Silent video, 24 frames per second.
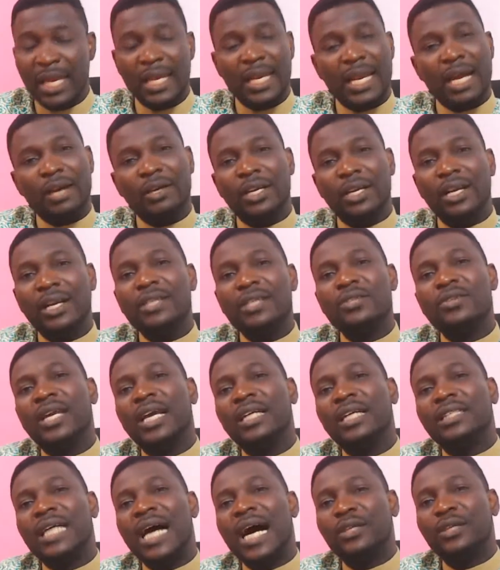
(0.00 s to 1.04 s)
Now, in order to
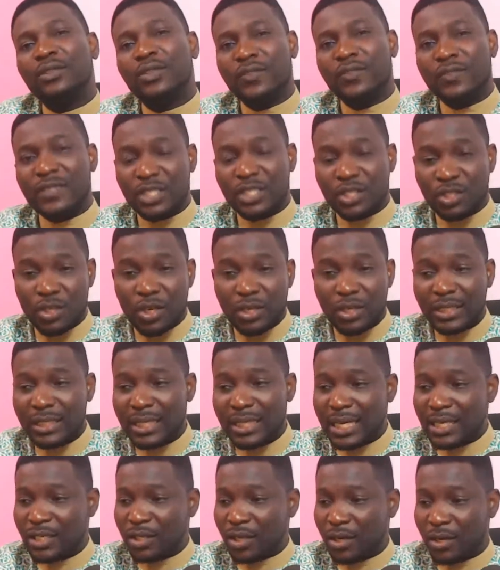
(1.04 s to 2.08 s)
get out of the stuckness